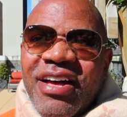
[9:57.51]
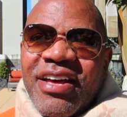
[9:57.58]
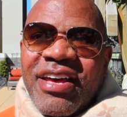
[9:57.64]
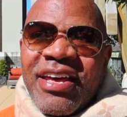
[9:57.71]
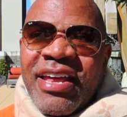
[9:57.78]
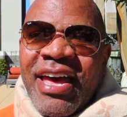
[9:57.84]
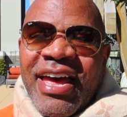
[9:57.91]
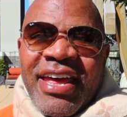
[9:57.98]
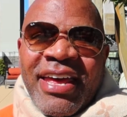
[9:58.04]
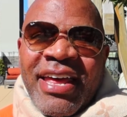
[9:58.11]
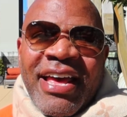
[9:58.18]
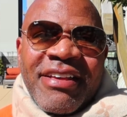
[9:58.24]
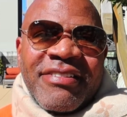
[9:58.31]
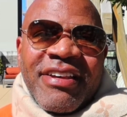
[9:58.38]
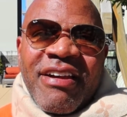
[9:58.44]
It
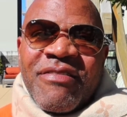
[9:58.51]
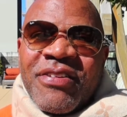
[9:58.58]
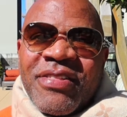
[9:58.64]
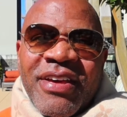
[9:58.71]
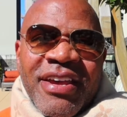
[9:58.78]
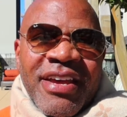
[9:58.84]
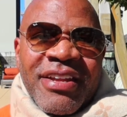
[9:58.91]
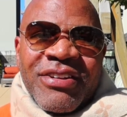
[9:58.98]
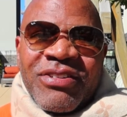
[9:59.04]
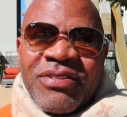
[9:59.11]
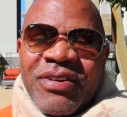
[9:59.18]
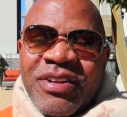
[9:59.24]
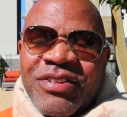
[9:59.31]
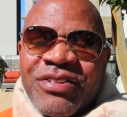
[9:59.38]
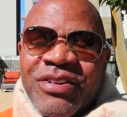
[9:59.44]
has everything into
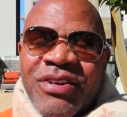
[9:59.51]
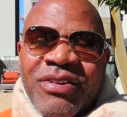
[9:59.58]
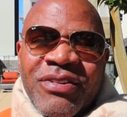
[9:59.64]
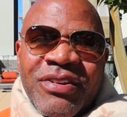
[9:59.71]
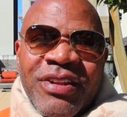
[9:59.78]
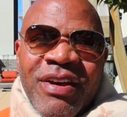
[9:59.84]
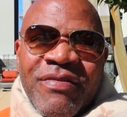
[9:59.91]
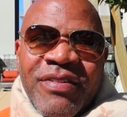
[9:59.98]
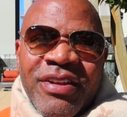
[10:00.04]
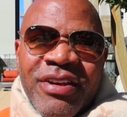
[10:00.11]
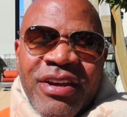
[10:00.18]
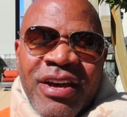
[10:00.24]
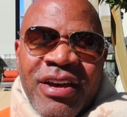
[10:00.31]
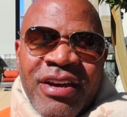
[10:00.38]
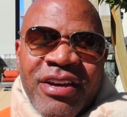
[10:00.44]
it, so definitely
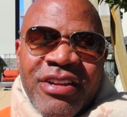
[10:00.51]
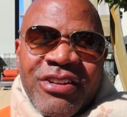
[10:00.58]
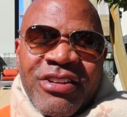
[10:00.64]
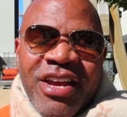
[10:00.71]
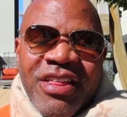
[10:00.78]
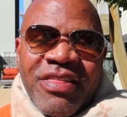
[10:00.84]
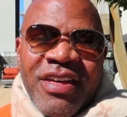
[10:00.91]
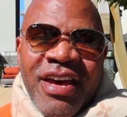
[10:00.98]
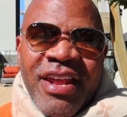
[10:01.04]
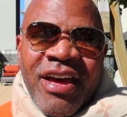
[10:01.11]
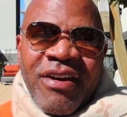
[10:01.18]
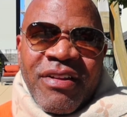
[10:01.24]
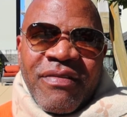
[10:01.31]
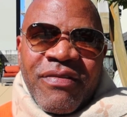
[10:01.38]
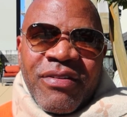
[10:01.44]
check that
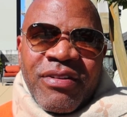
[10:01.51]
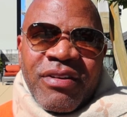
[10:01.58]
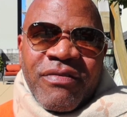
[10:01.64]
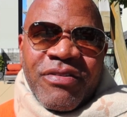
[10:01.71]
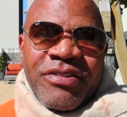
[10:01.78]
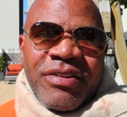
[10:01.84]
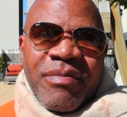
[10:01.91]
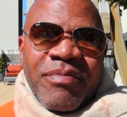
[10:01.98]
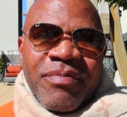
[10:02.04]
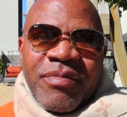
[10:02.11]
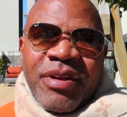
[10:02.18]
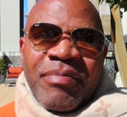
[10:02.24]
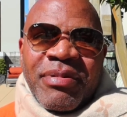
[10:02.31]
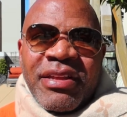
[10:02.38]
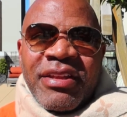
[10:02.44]
out if you're looking for something
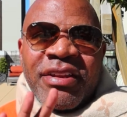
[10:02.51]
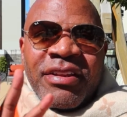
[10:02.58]
completely